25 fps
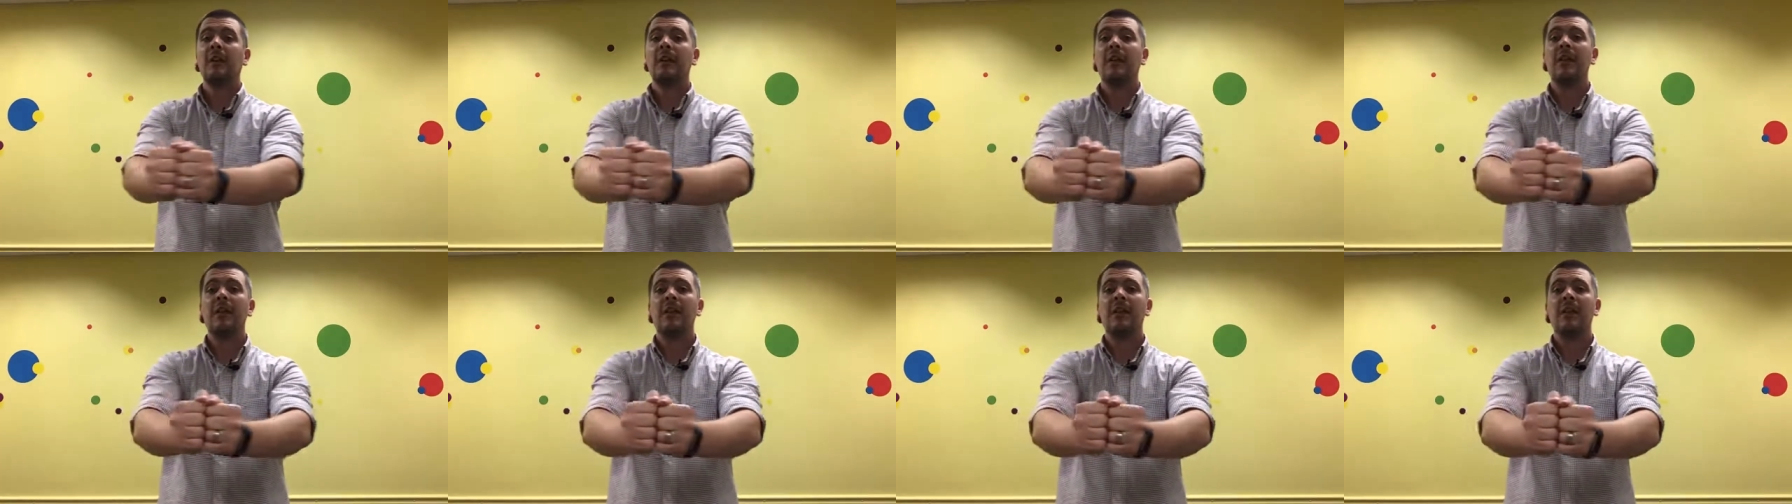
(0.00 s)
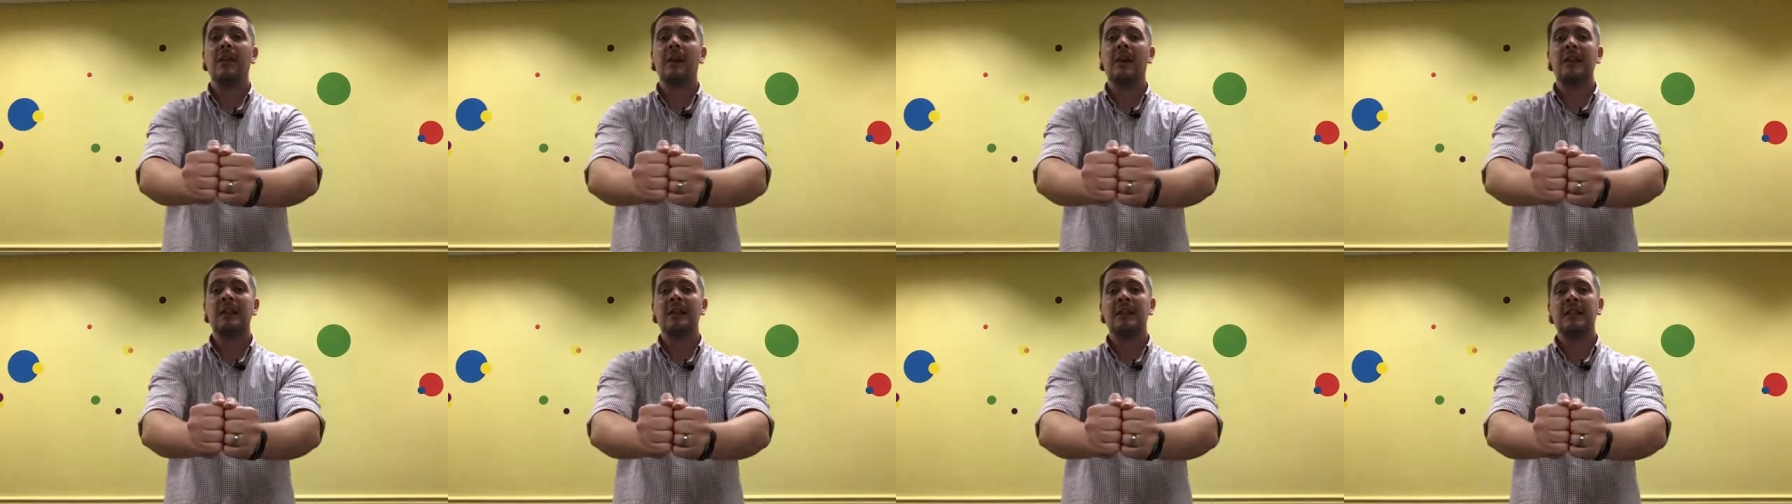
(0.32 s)

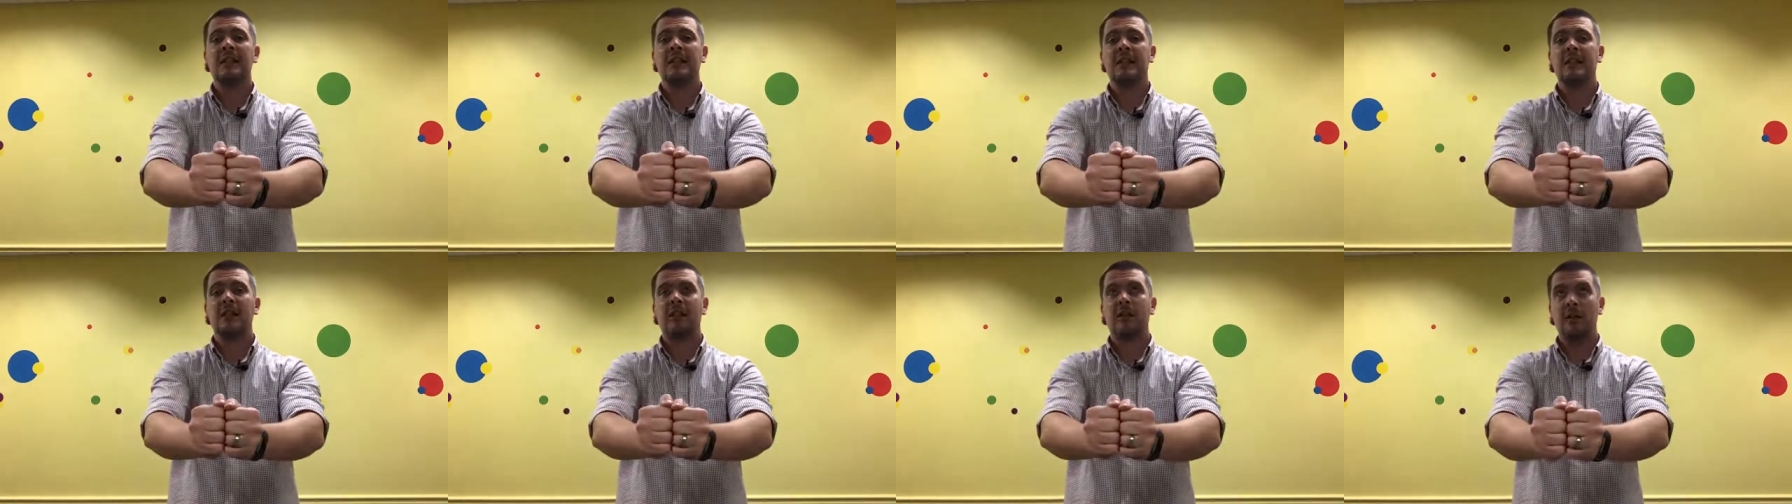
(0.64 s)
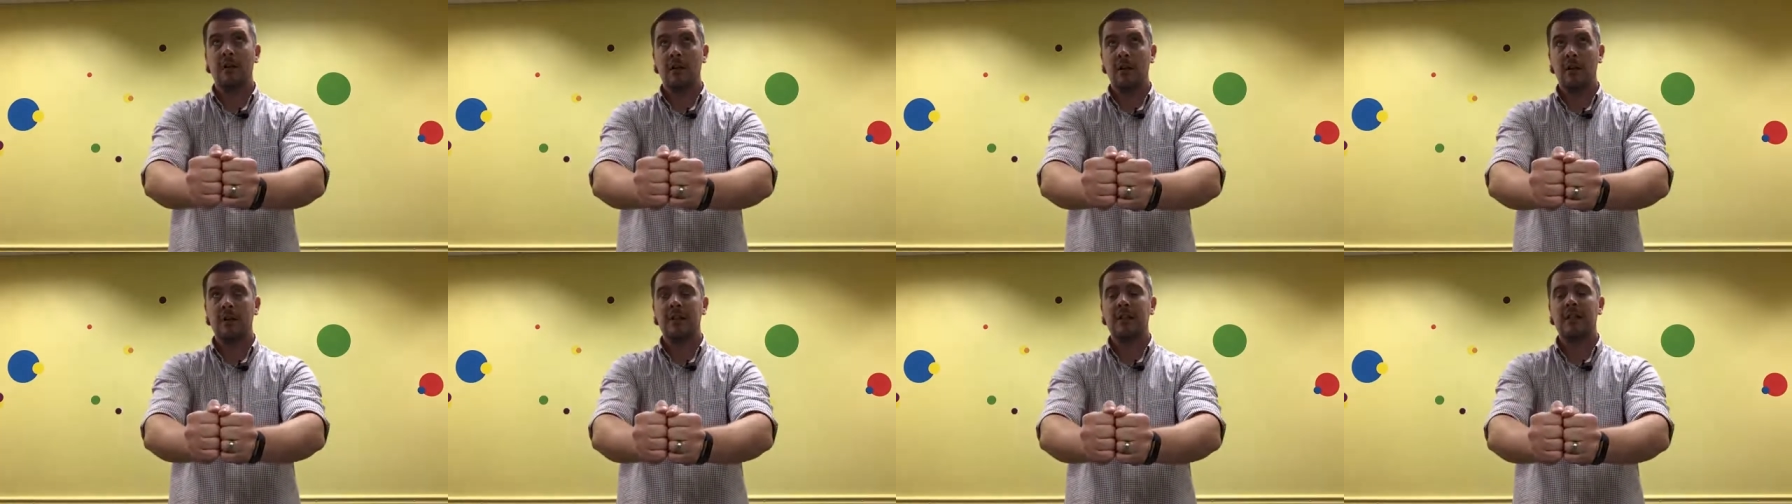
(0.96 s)
The
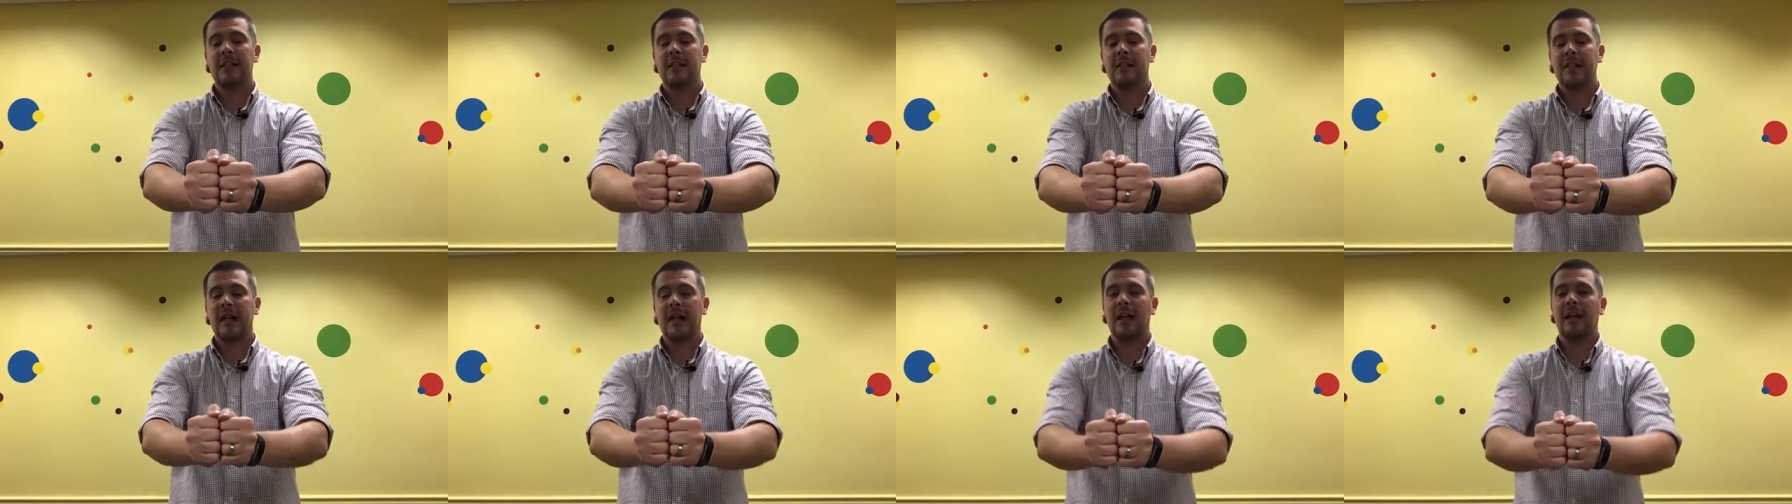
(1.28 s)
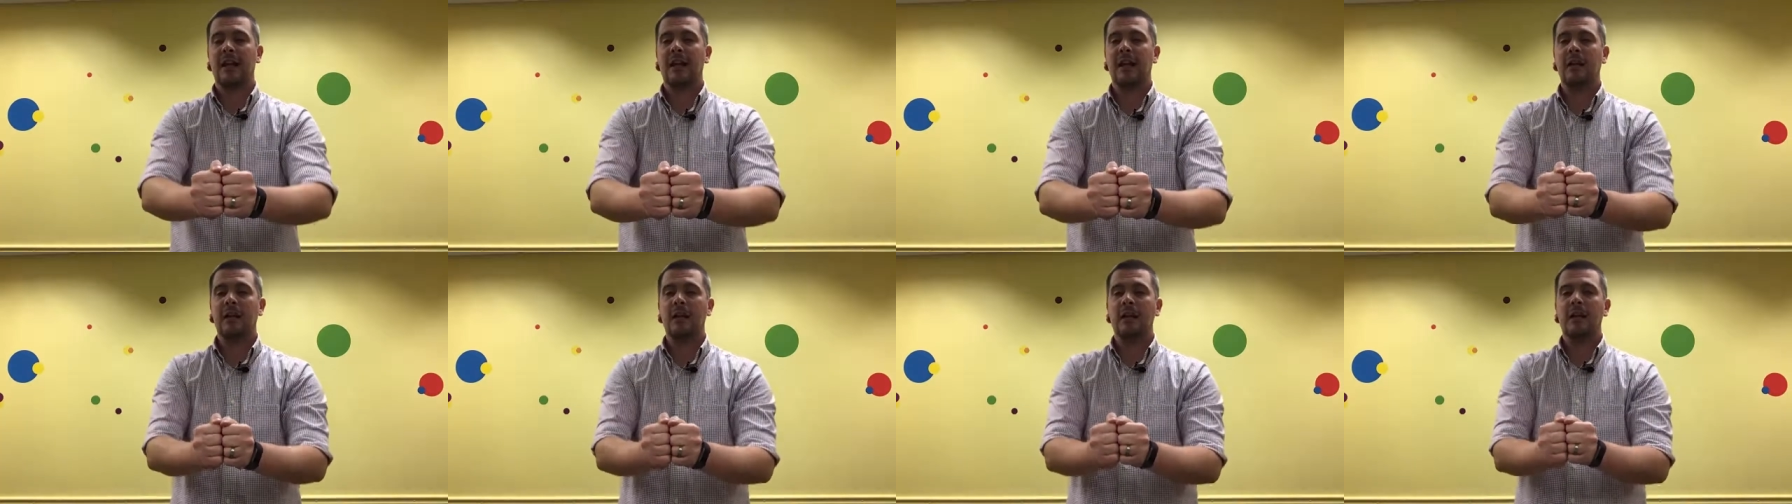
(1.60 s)
third
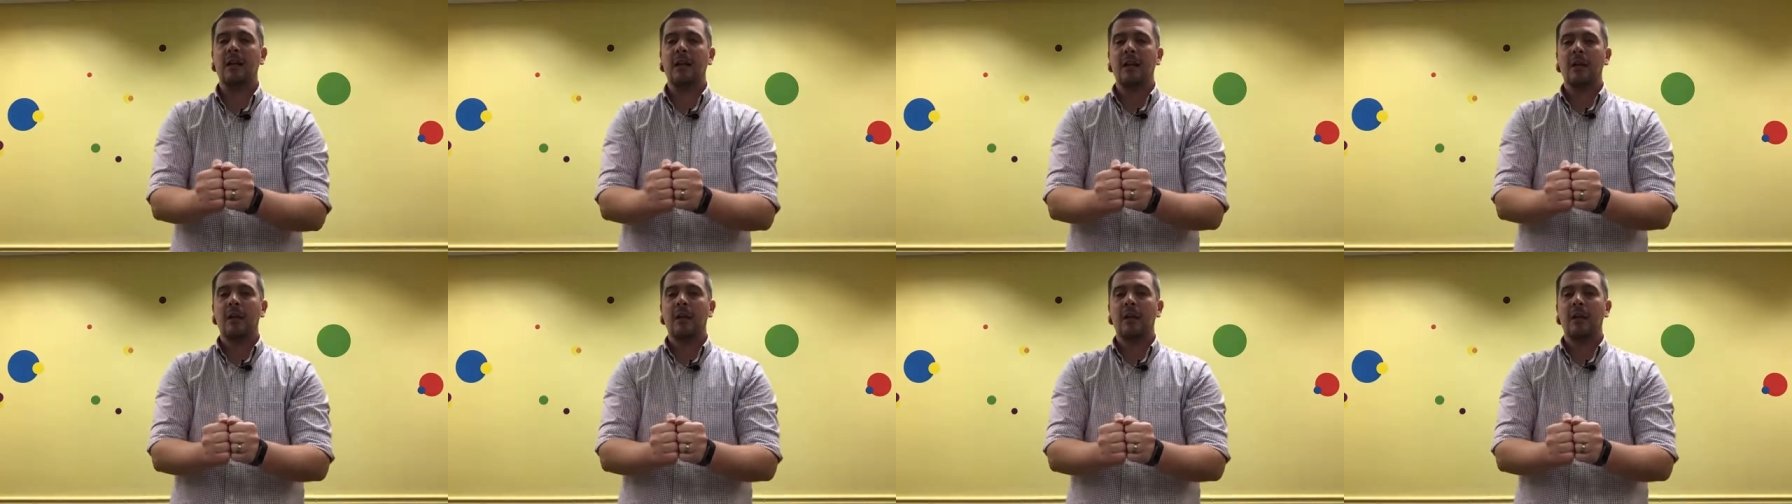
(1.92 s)
sign